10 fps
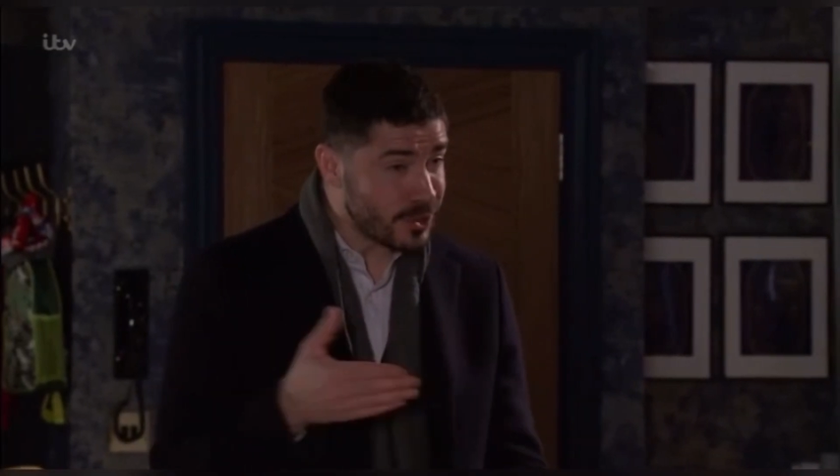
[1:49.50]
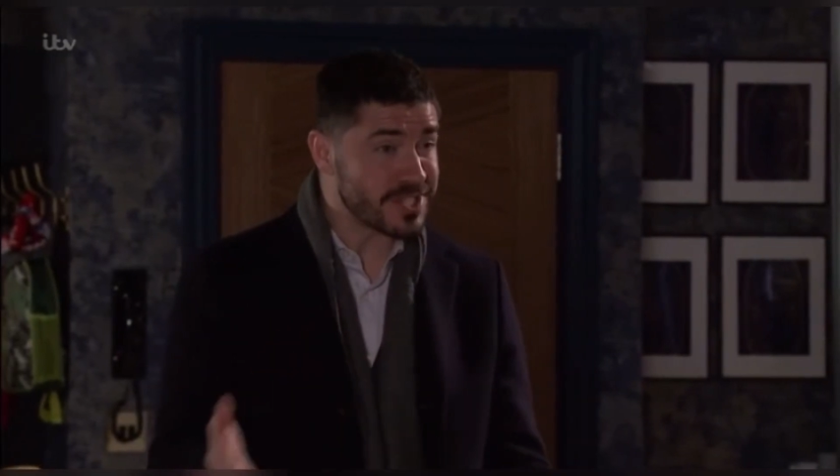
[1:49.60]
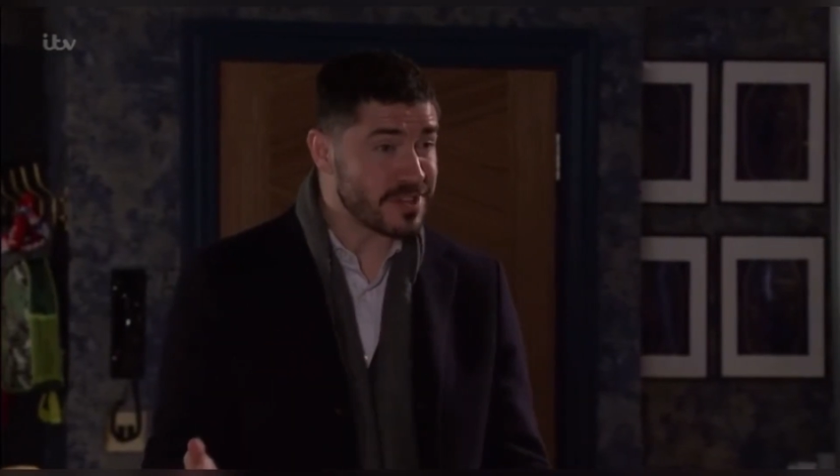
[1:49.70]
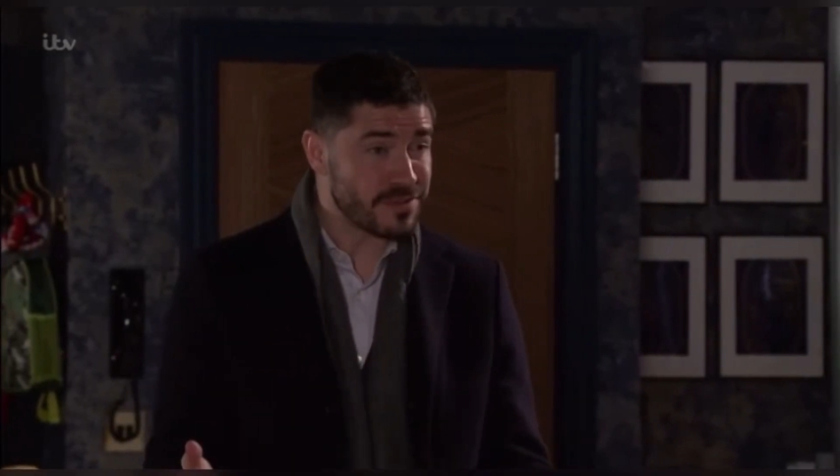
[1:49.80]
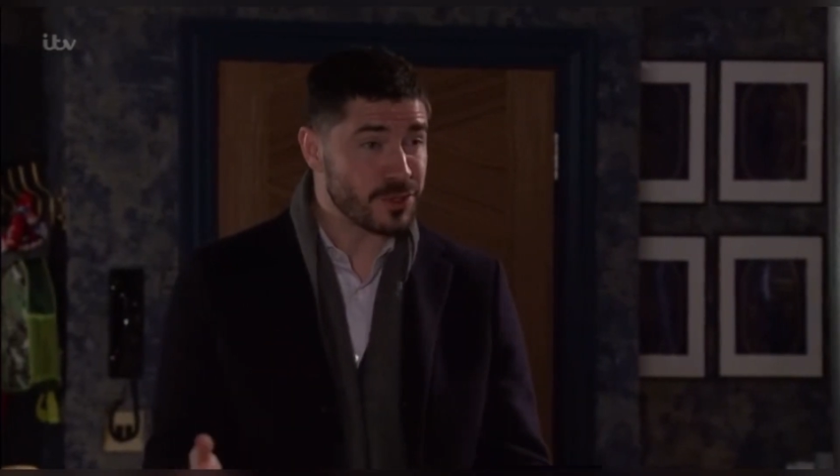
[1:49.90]
at
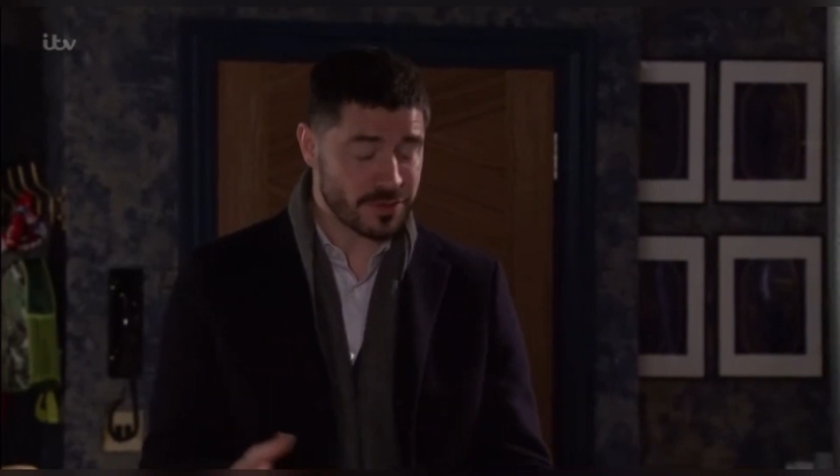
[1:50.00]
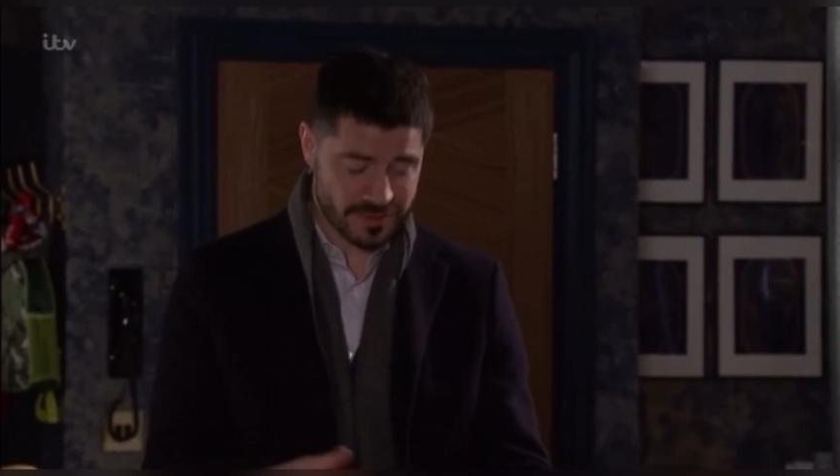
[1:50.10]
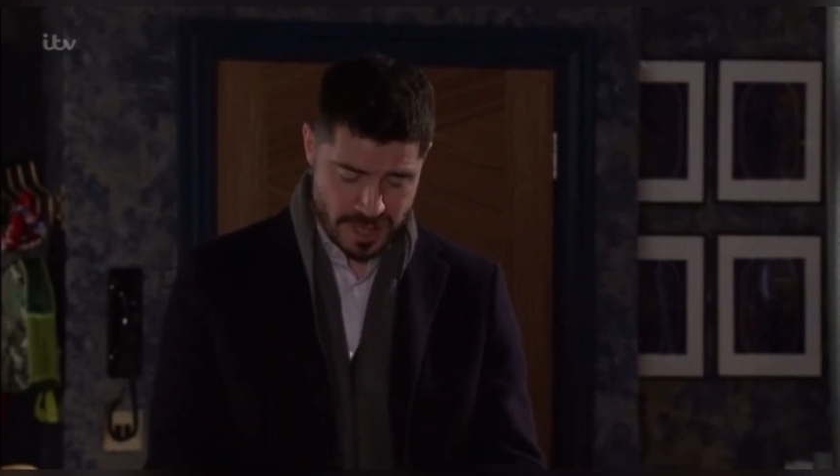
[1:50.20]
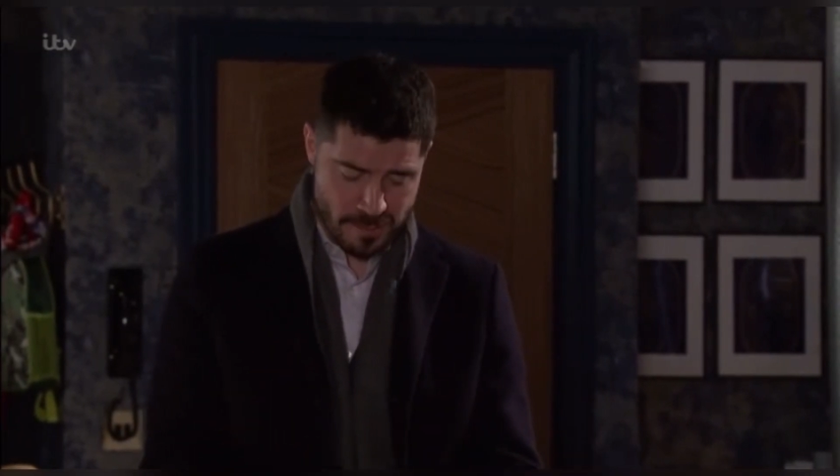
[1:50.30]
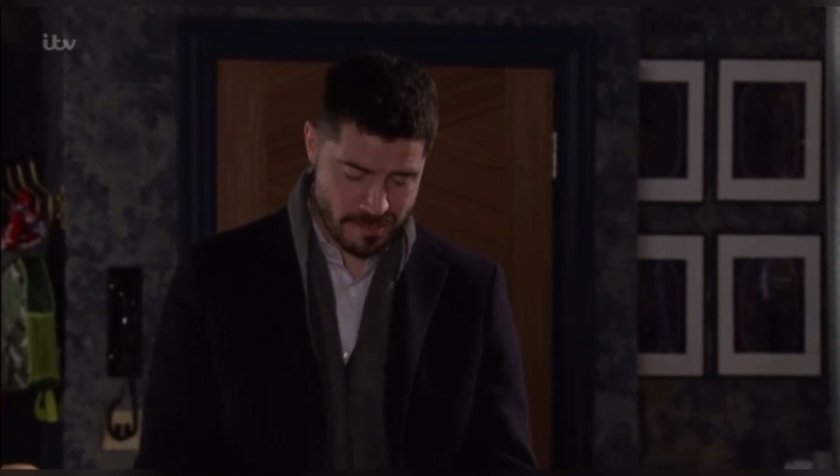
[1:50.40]
a few of
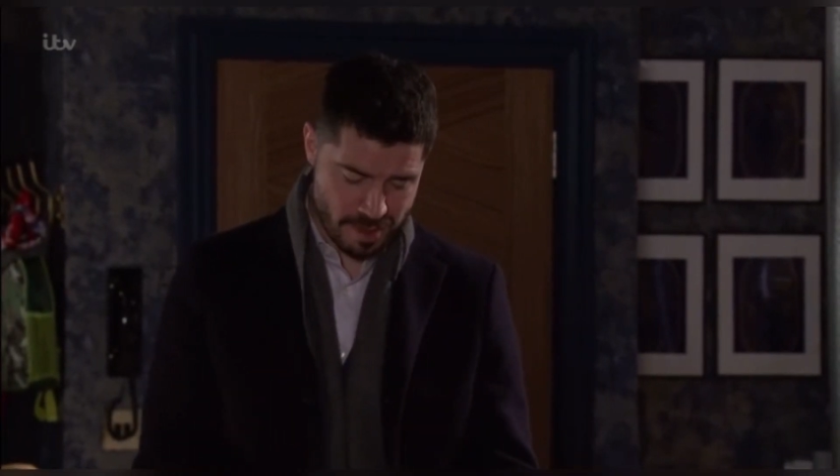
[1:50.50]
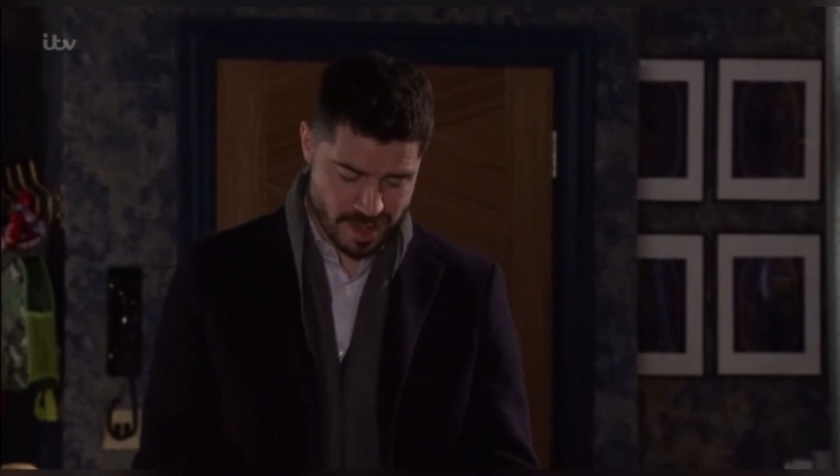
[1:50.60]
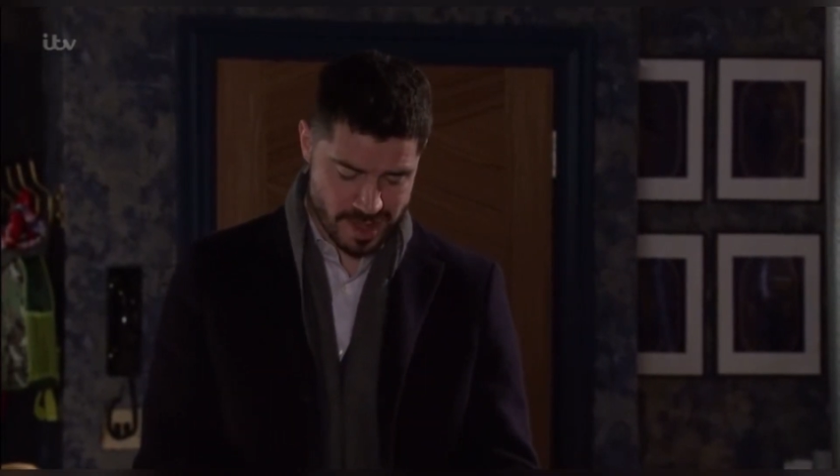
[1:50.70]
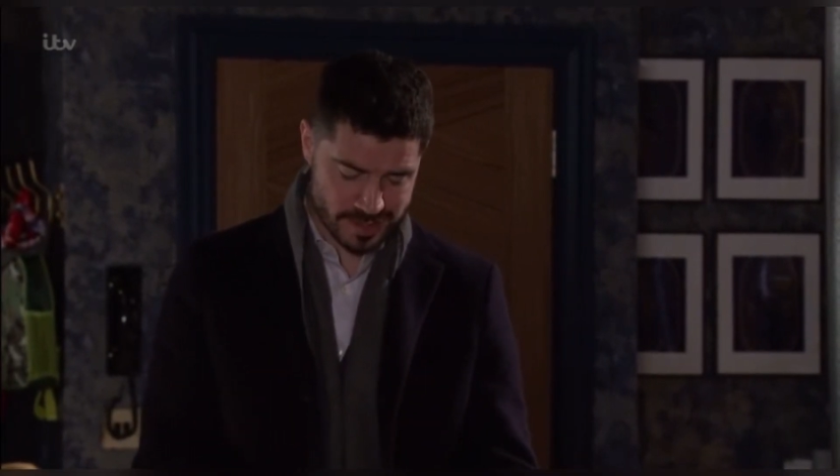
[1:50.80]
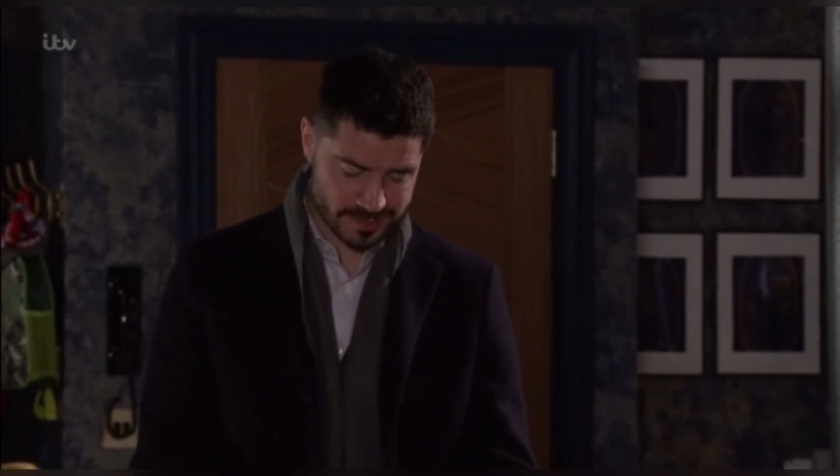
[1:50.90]
them, but
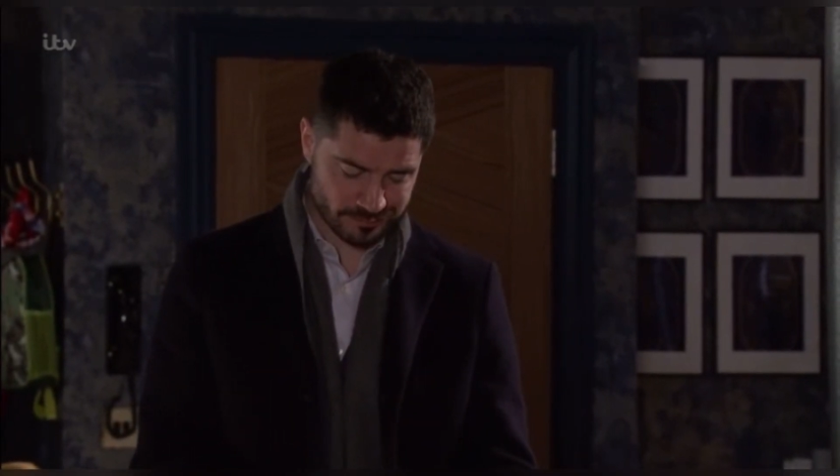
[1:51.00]
uh,